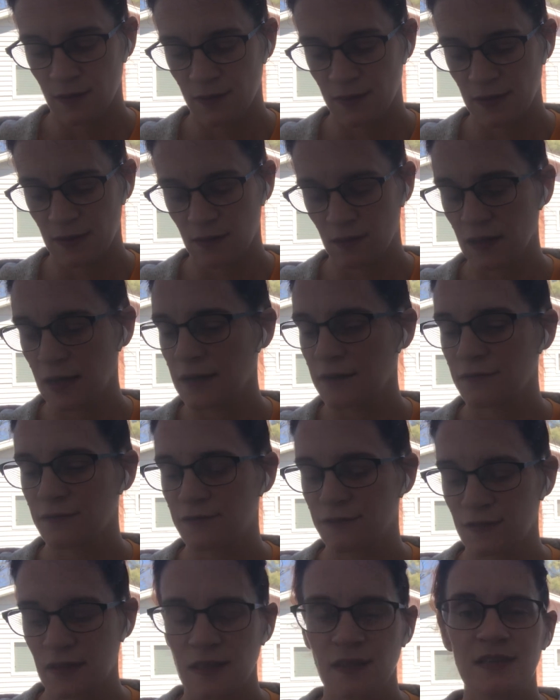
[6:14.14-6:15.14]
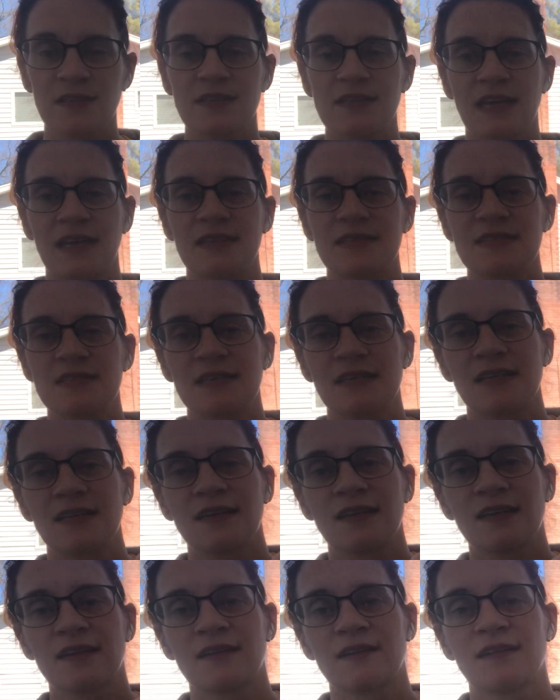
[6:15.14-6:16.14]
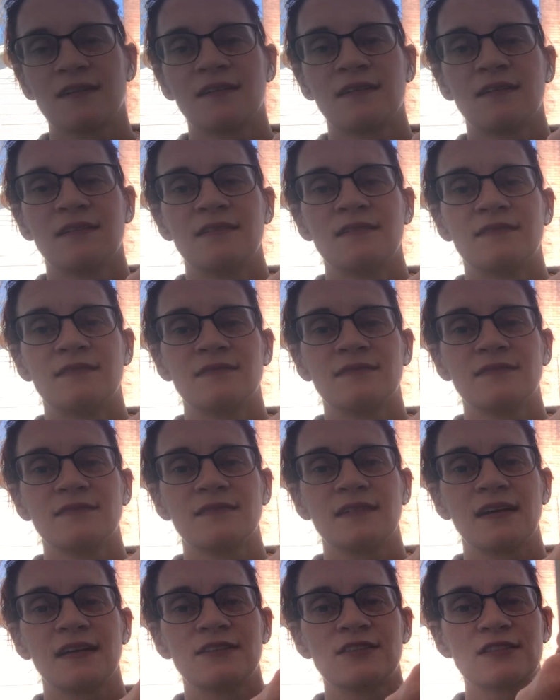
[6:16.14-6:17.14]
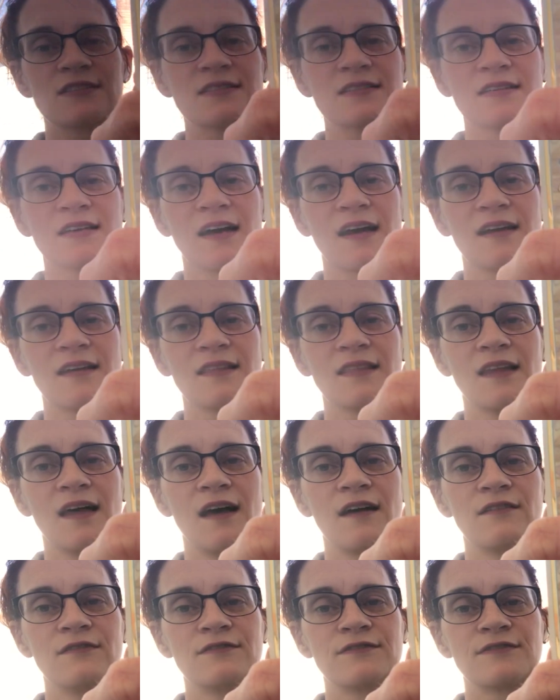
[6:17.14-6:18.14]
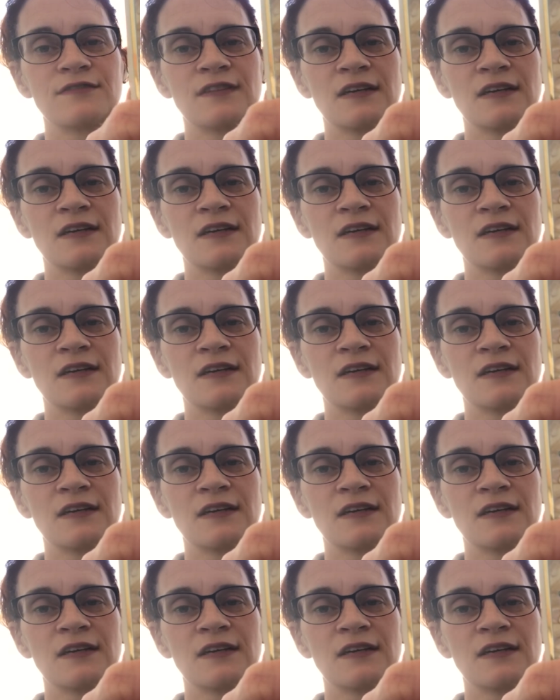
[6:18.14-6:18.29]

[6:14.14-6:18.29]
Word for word: their life. And the dancing here, I just, I love